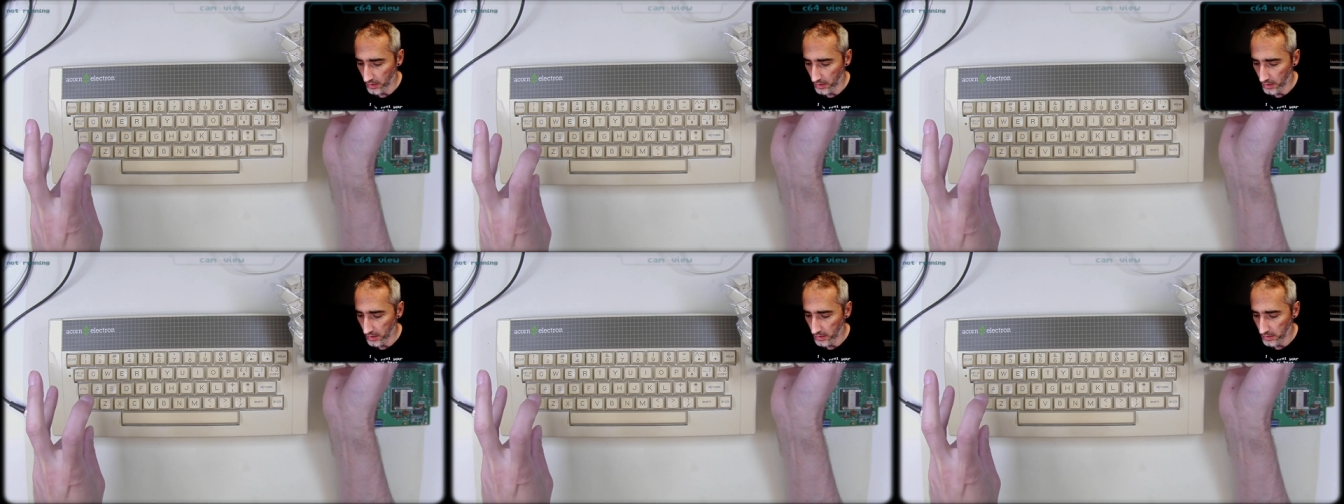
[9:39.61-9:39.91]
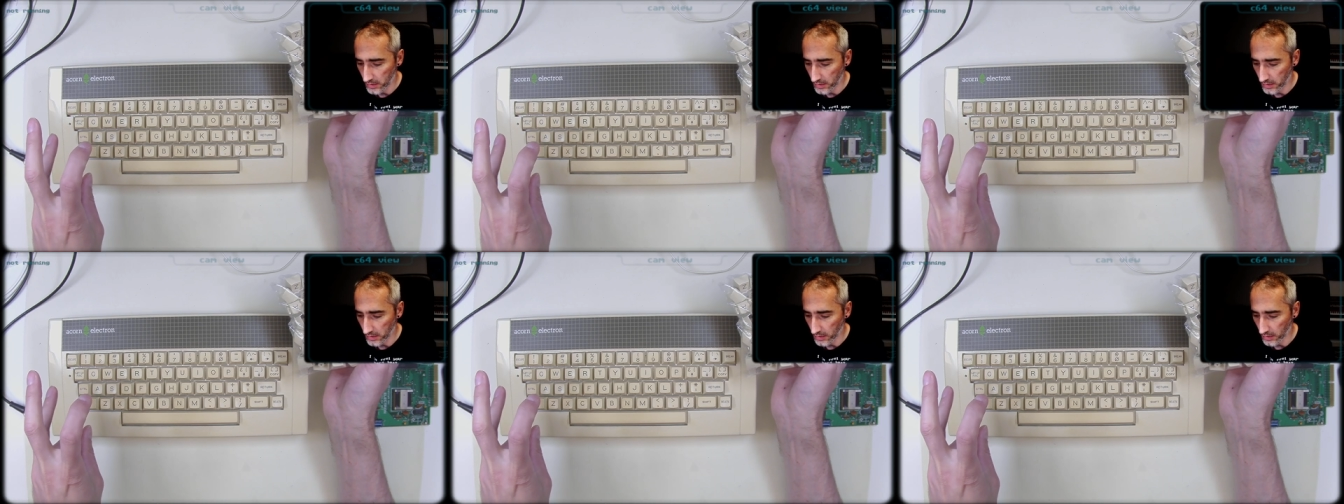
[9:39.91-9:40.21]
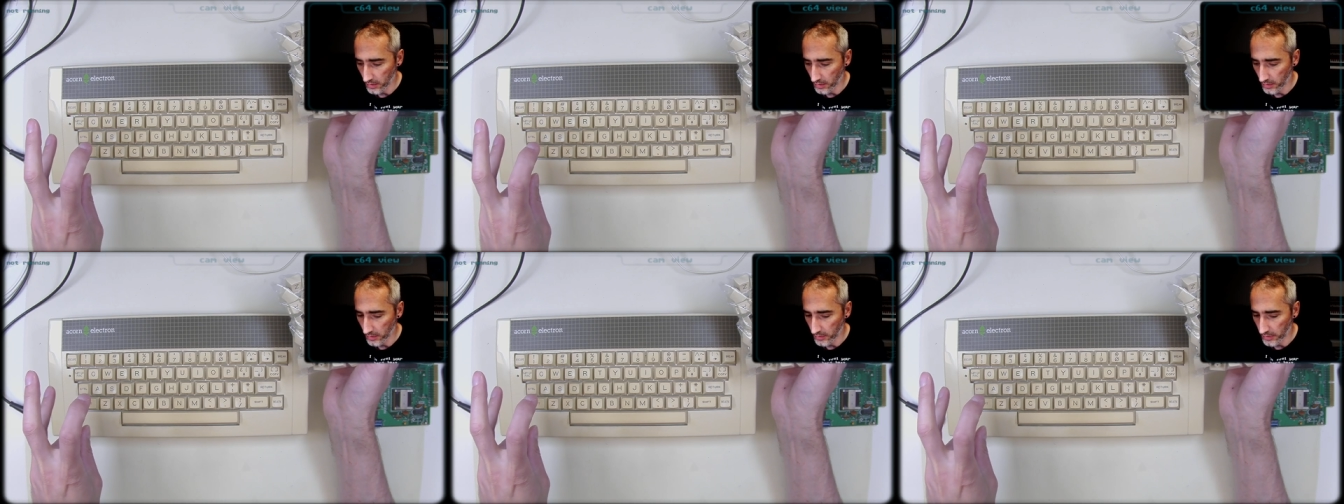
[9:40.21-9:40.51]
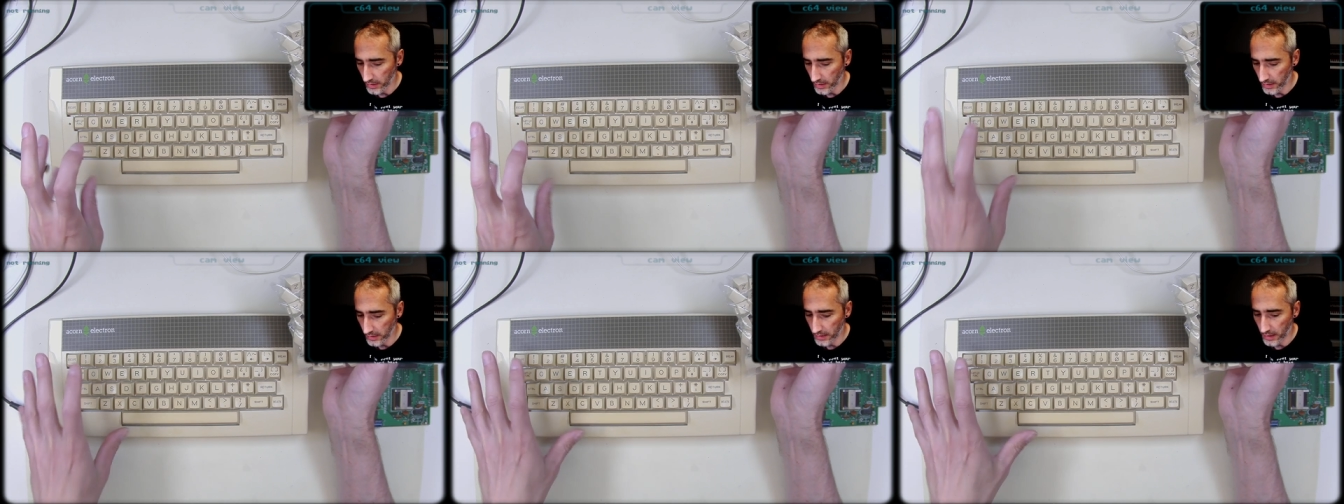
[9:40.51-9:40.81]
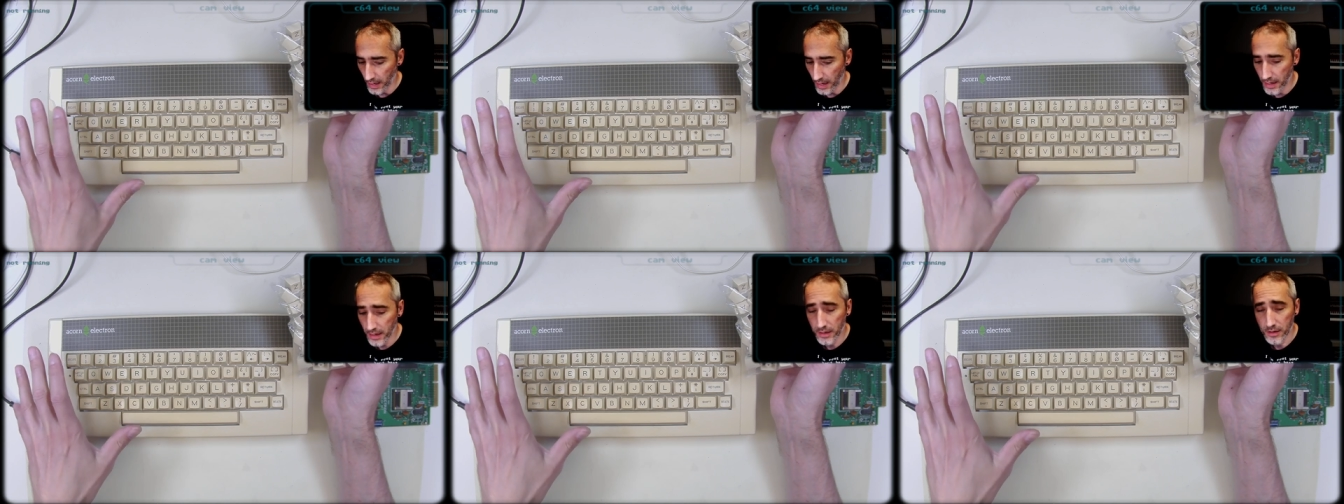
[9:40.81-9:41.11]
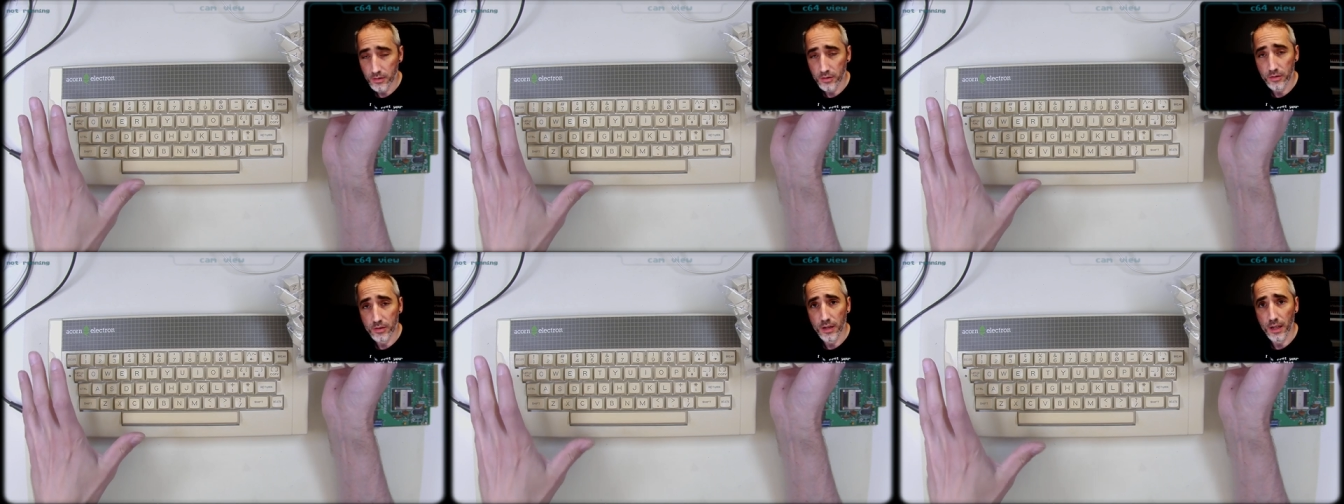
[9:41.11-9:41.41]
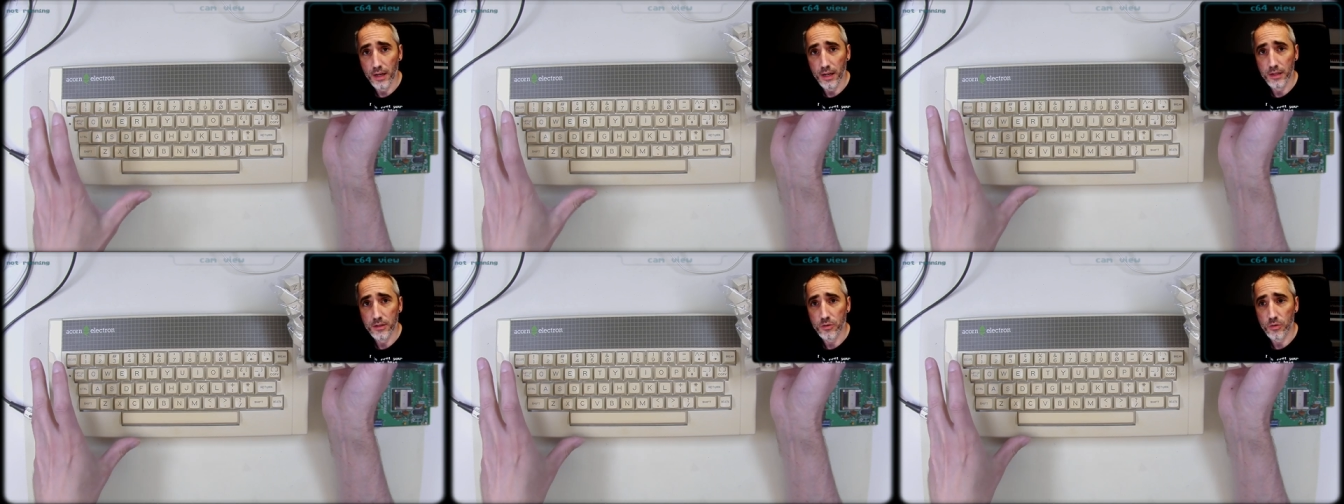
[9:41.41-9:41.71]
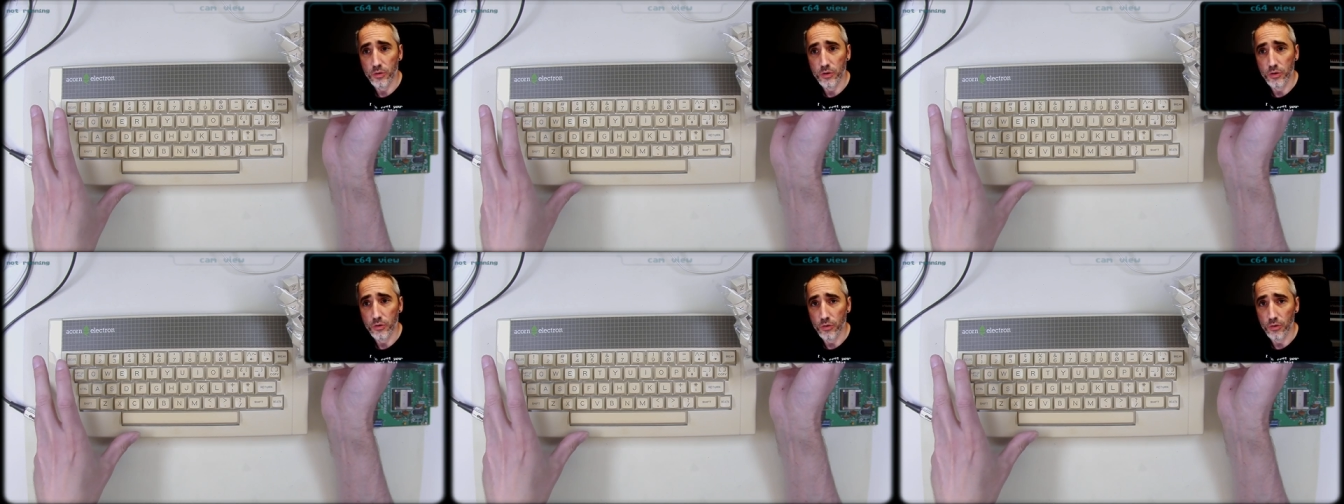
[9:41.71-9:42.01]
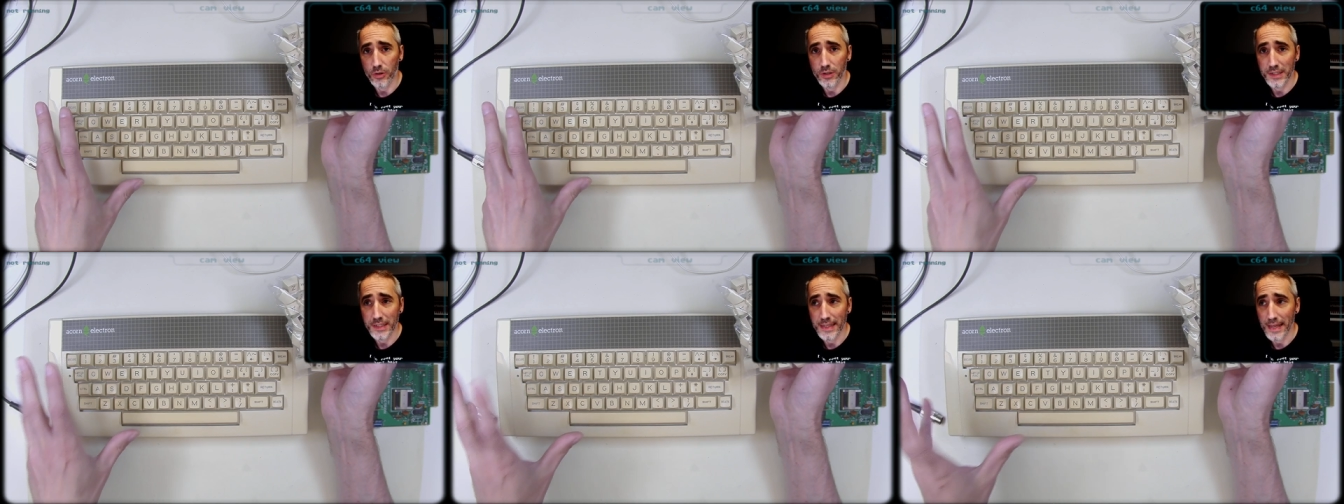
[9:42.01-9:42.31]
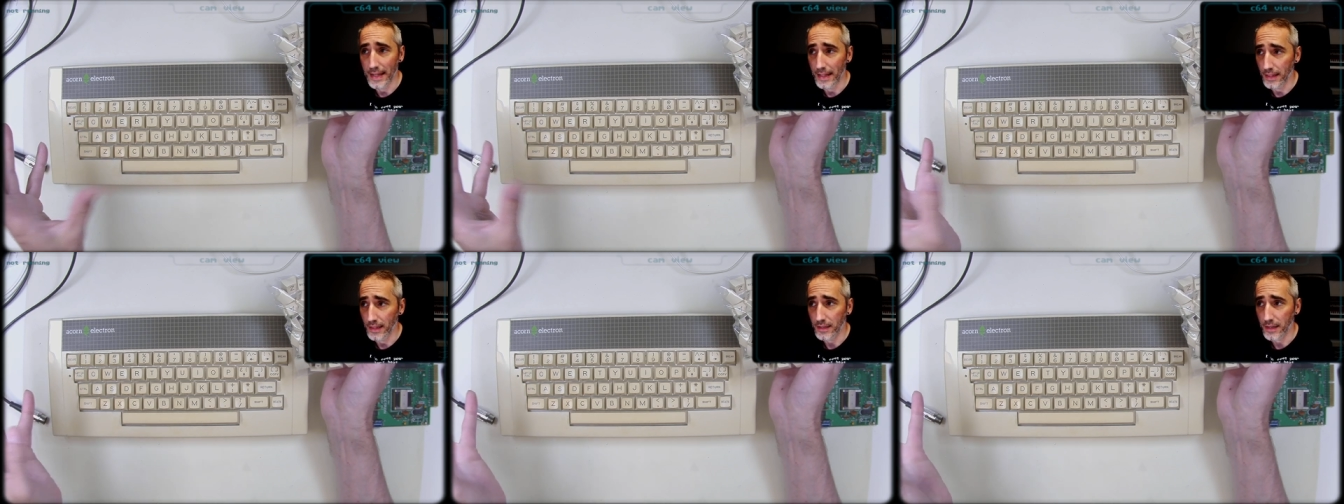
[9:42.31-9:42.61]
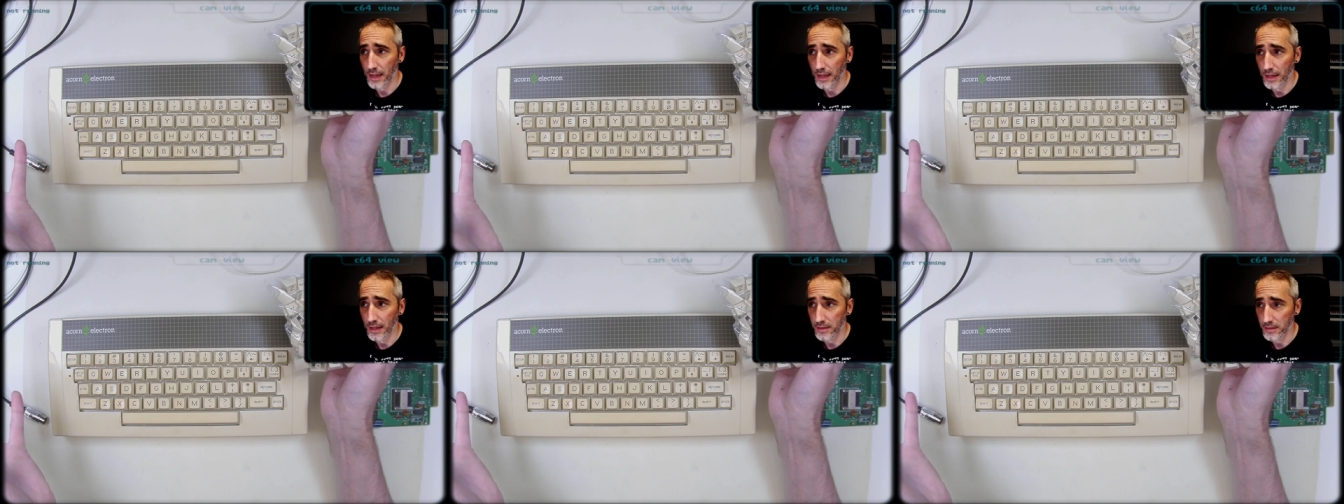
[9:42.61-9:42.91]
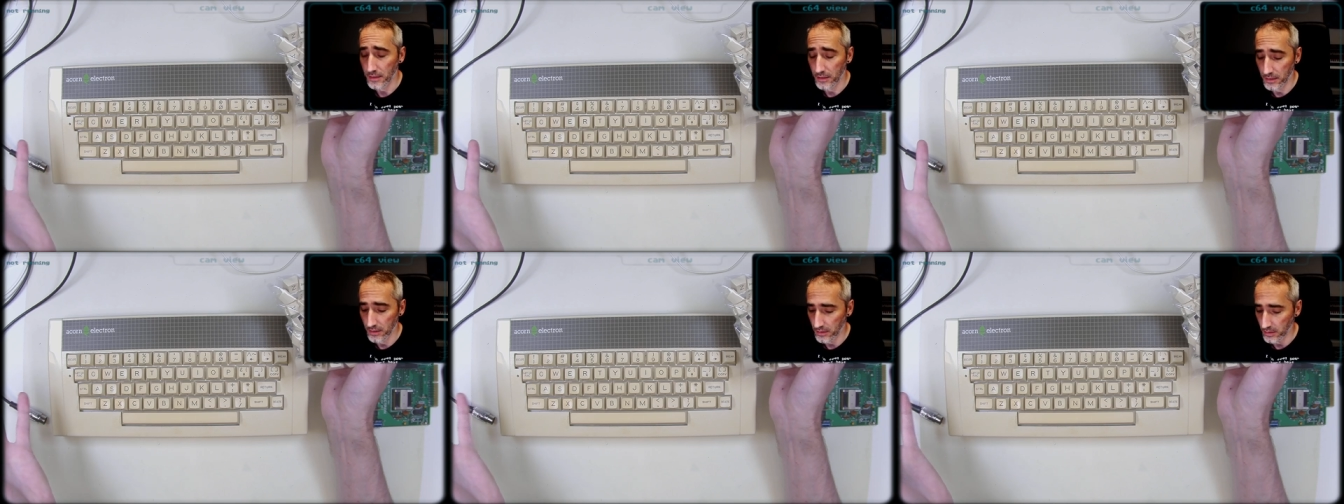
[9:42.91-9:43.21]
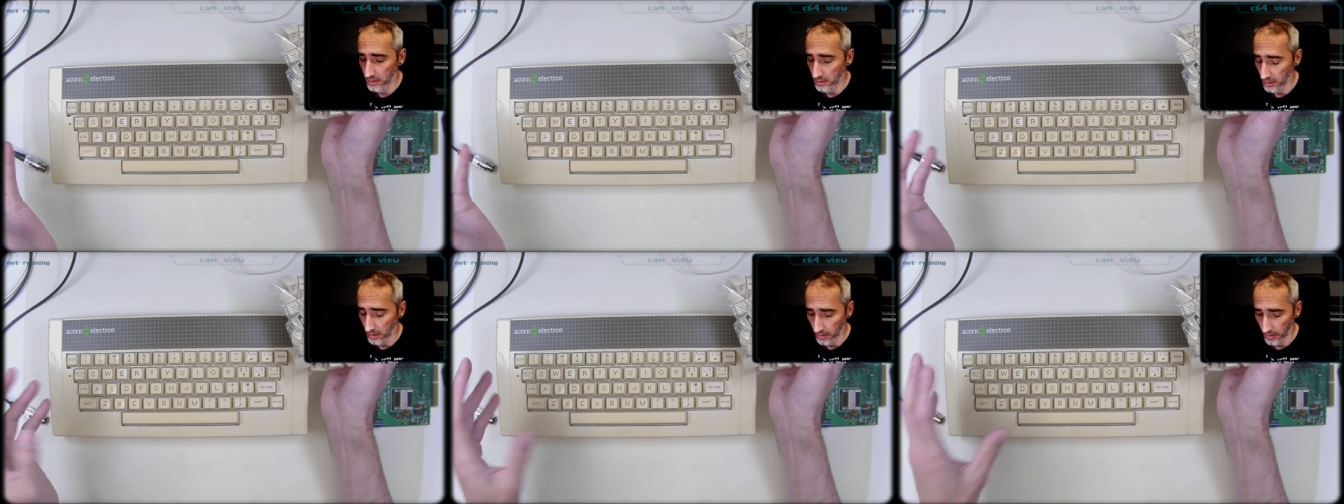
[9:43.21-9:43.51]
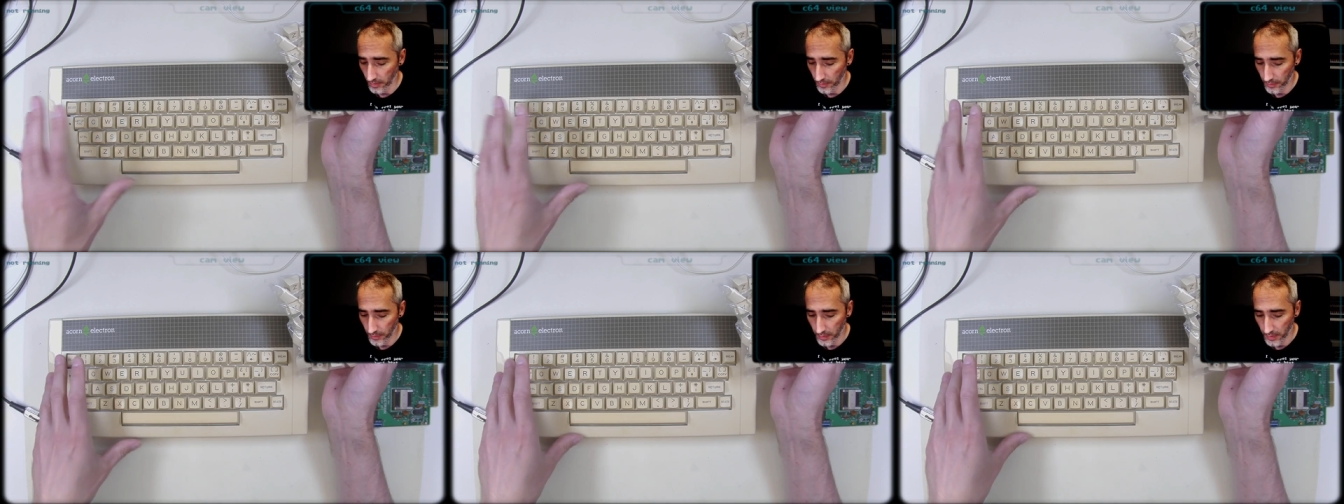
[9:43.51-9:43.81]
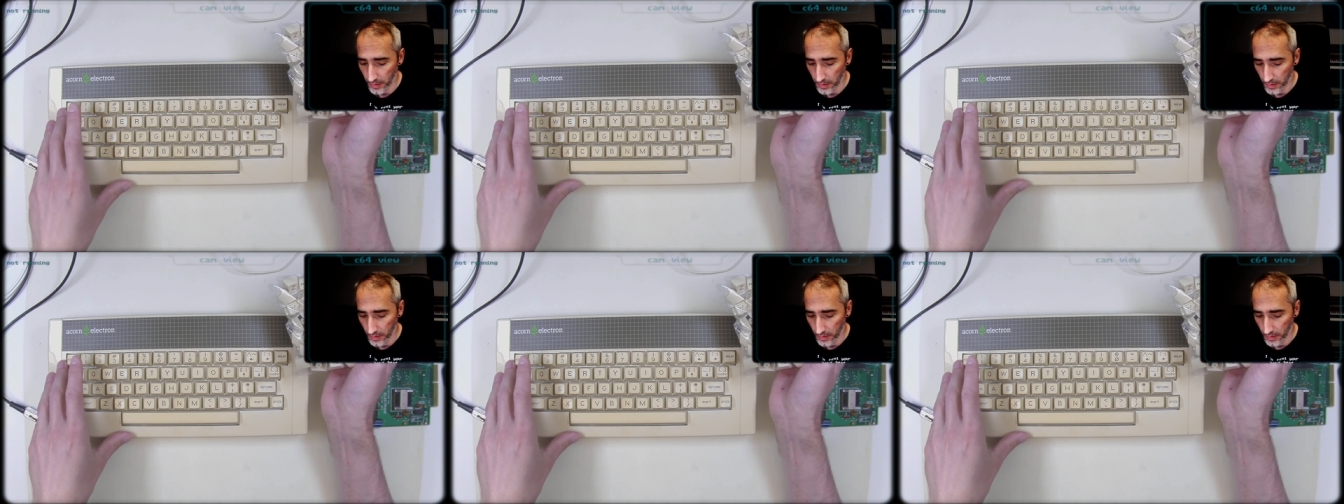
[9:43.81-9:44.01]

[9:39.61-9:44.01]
this uh, the, the acorn electron or the elk as it is um,